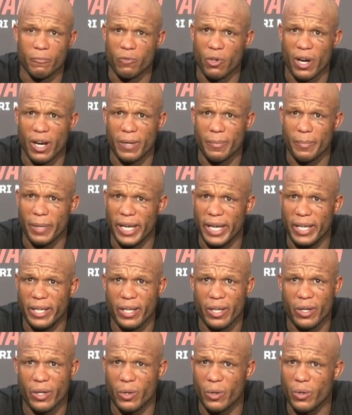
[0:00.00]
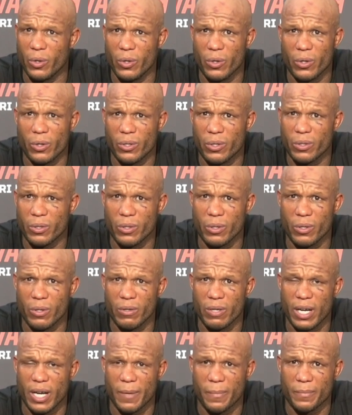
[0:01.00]
Ryan Bader or
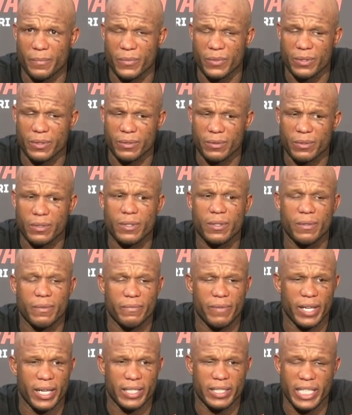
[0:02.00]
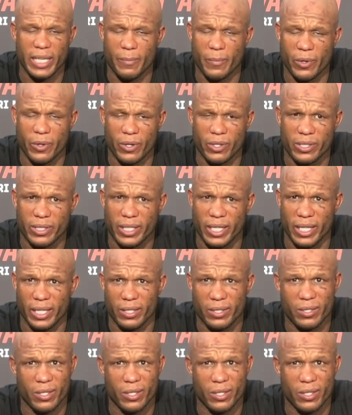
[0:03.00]
Valentin Murdowski.